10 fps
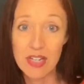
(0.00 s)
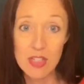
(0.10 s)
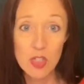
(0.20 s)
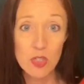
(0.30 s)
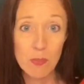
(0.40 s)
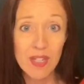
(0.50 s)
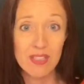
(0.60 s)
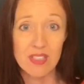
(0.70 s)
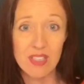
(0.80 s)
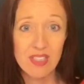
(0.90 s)
expect
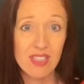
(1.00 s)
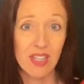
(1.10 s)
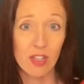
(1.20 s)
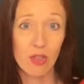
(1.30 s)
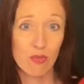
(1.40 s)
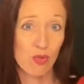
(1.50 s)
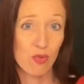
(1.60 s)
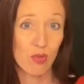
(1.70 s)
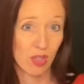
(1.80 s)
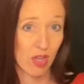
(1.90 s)
it to stick
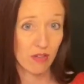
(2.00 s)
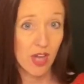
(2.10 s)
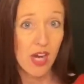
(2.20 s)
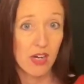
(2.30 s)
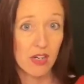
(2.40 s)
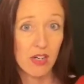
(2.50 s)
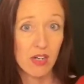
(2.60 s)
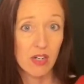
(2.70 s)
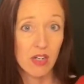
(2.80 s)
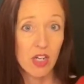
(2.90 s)
through a lot of hair.
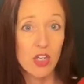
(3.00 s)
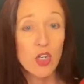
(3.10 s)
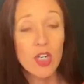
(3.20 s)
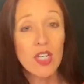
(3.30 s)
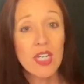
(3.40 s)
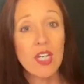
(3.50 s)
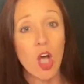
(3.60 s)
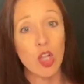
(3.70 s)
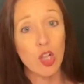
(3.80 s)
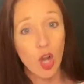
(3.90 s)
You're going to need a
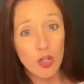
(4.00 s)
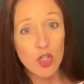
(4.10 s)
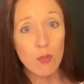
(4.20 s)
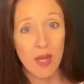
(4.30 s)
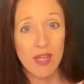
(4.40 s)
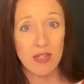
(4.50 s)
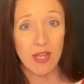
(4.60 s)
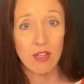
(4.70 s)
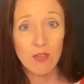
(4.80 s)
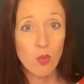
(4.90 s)
larger
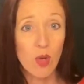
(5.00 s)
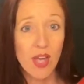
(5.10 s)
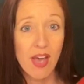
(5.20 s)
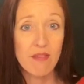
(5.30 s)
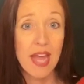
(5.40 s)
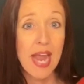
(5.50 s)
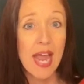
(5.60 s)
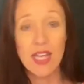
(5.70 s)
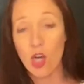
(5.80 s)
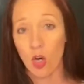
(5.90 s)
Band-Aid if you want to have
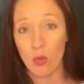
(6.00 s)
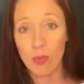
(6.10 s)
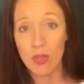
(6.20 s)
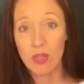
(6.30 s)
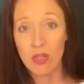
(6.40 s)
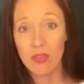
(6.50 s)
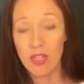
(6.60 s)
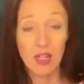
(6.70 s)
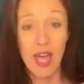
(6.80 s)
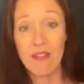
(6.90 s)
any hope that
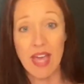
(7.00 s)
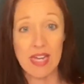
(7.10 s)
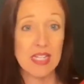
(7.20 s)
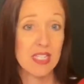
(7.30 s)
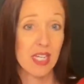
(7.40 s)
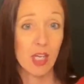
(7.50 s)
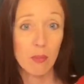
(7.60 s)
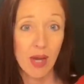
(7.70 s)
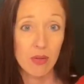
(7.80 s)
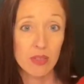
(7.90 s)
it'll have any sticking
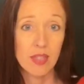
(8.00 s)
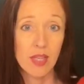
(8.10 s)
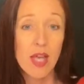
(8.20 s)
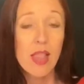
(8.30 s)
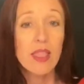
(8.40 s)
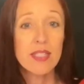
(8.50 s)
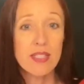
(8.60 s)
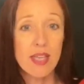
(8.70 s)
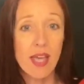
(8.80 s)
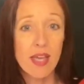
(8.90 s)
power. Let's
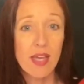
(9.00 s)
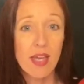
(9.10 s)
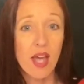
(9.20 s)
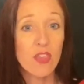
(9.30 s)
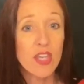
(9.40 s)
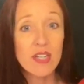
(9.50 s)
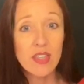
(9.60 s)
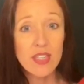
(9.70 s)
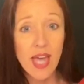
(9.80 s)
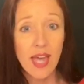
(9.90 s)
say, at the end of the
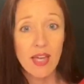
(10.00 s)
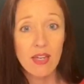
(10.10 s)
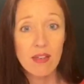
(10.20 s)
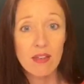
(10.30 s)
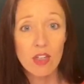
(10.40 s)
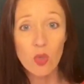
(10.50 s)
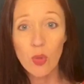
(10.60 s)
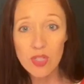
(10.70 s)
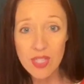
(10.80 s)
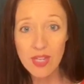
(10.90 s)
day, you want
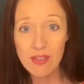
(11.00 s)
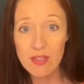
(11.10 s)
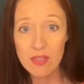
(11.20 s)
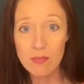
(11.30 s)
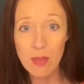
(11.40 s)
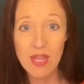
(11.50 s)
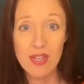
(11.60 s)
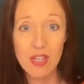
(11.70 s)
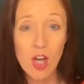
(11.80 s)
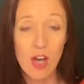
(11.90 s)
to take this
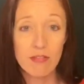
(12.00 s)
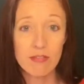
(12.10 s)
Band-Aid off